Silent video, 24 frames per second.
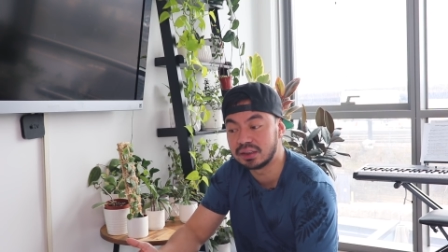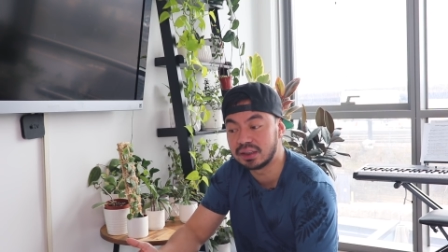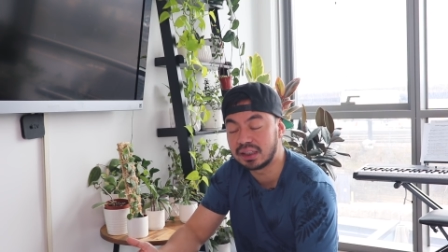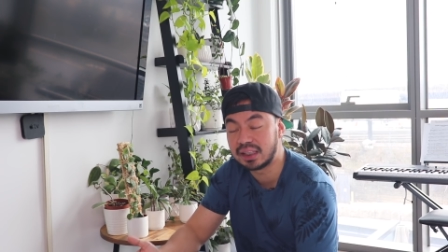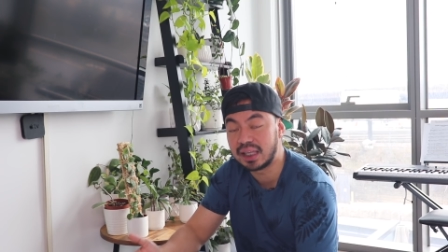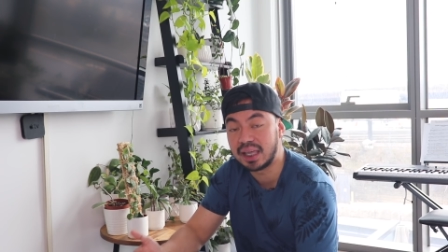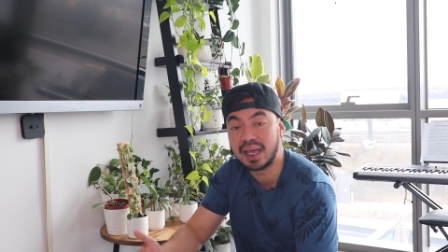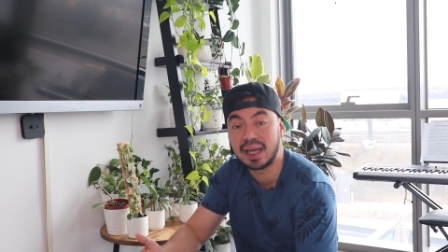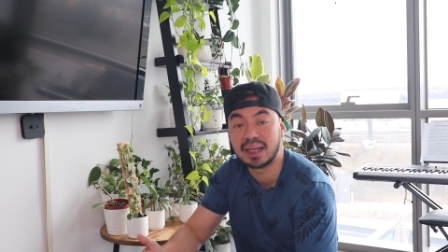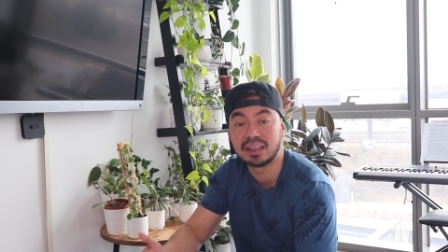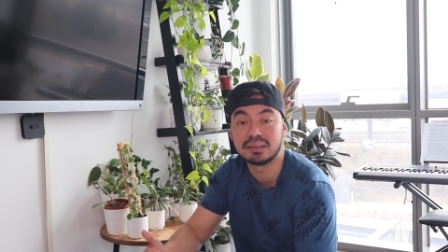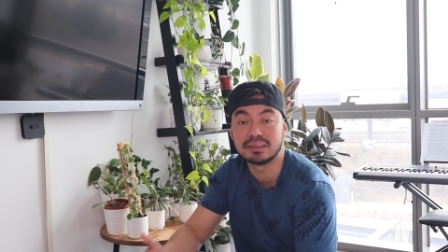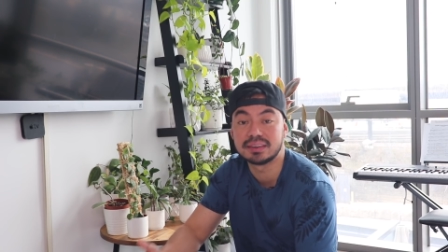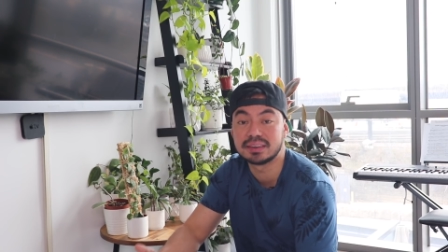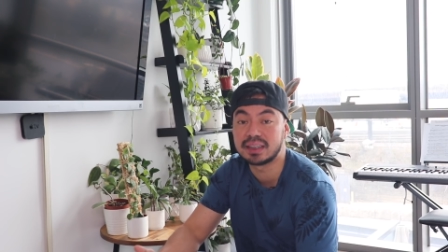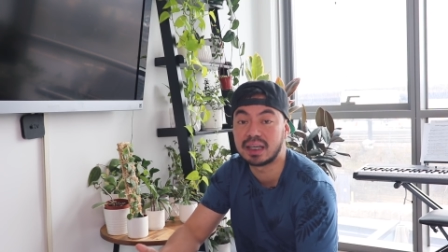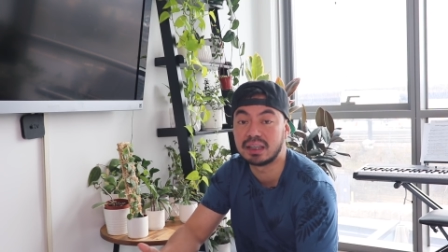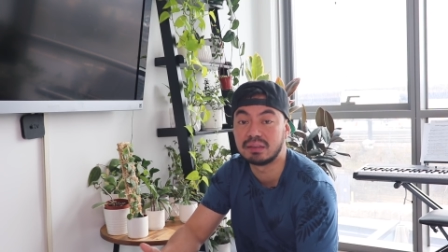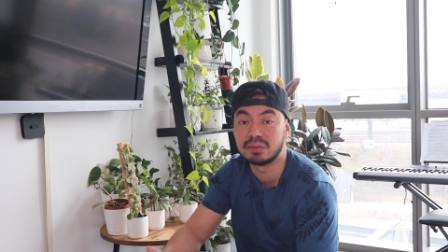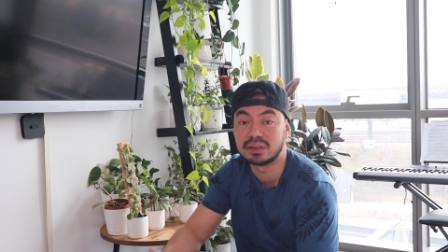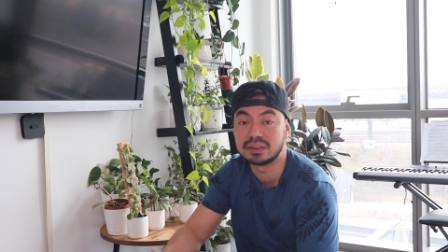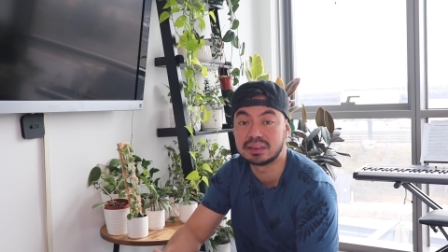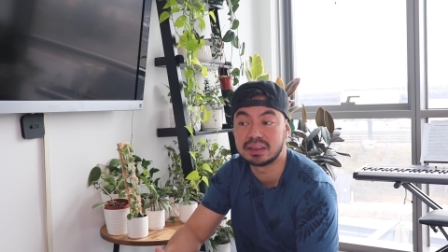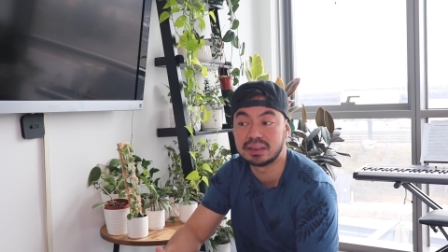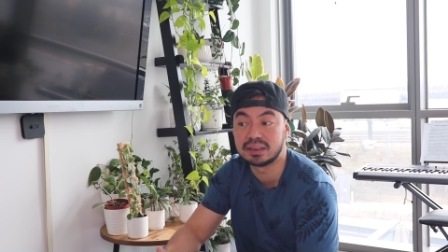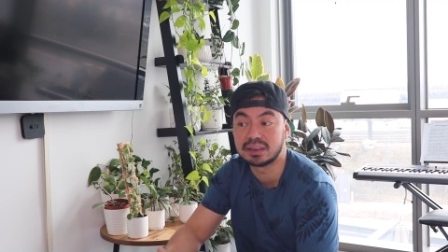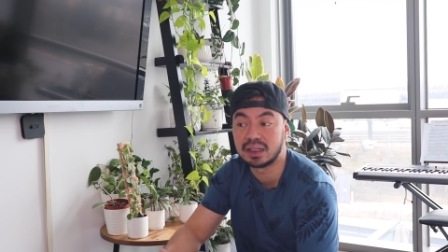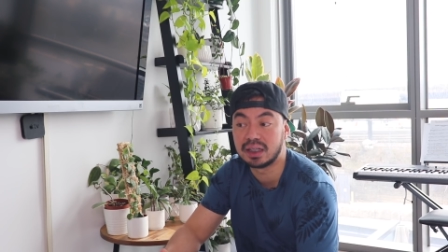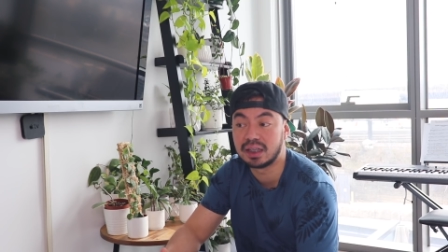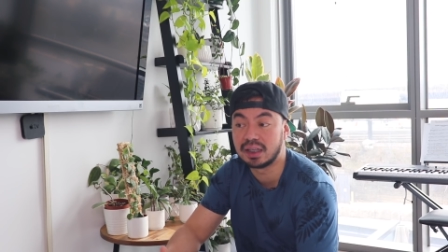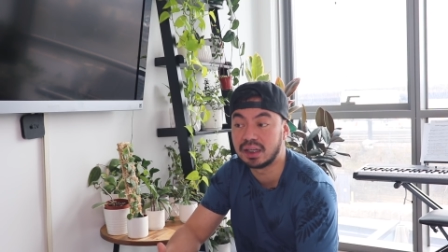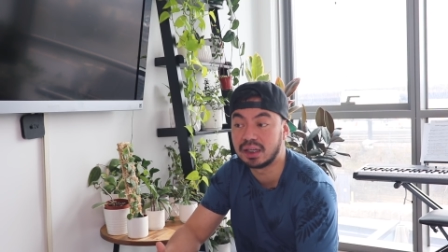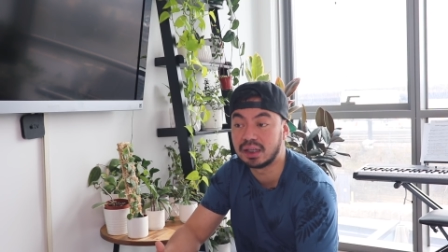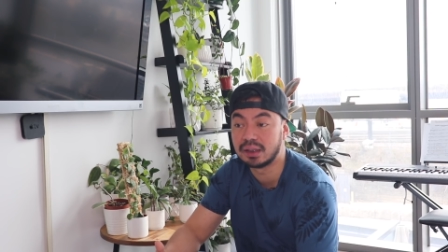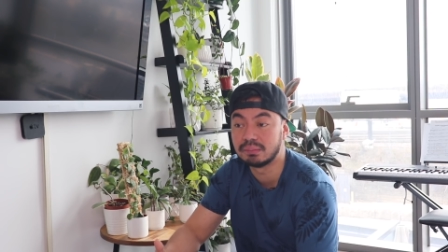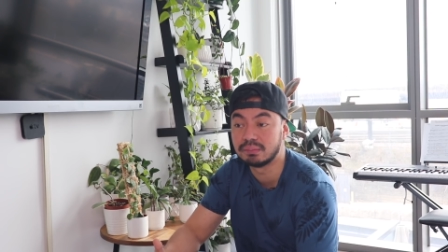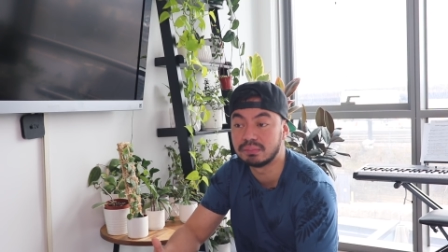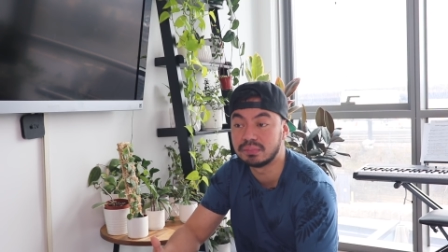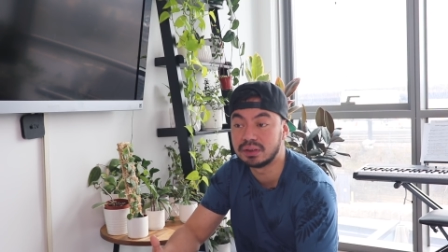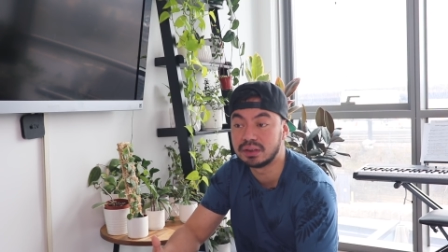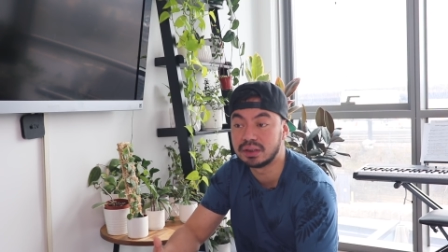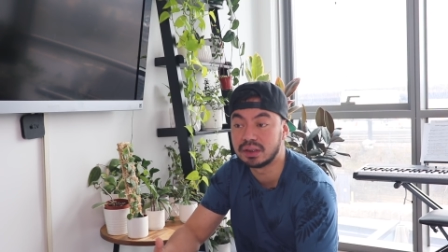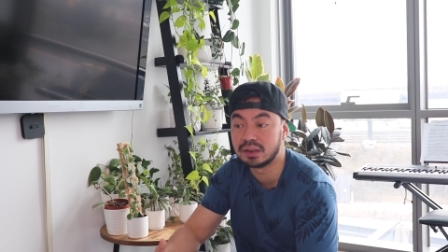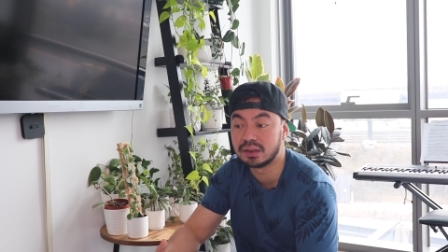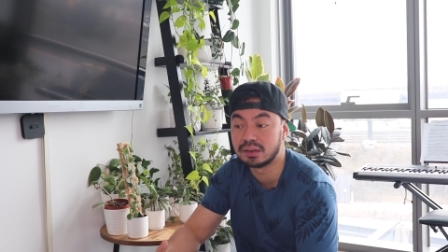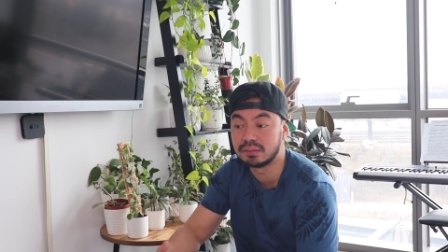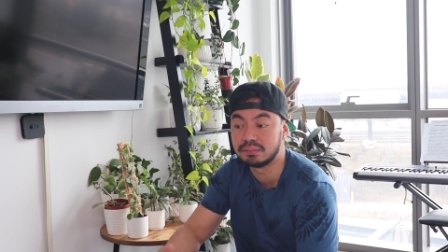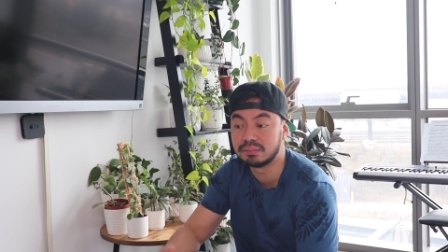that i had outside wasn't um, you
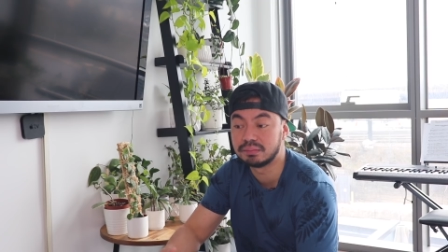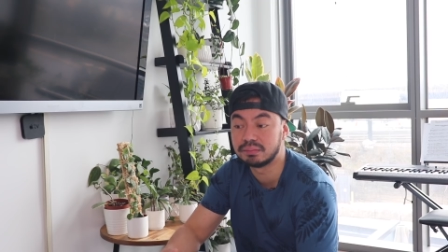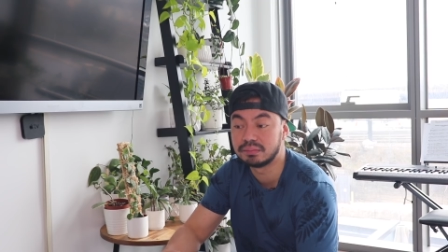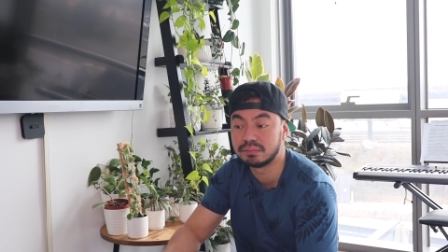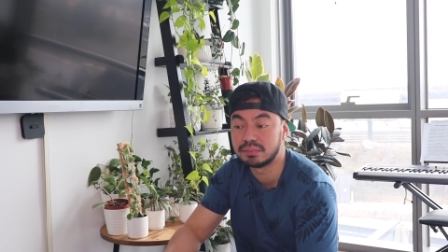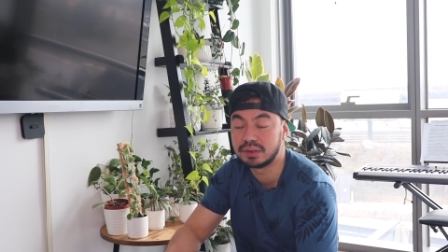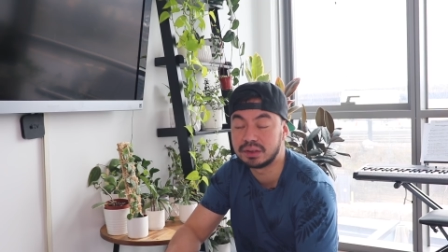know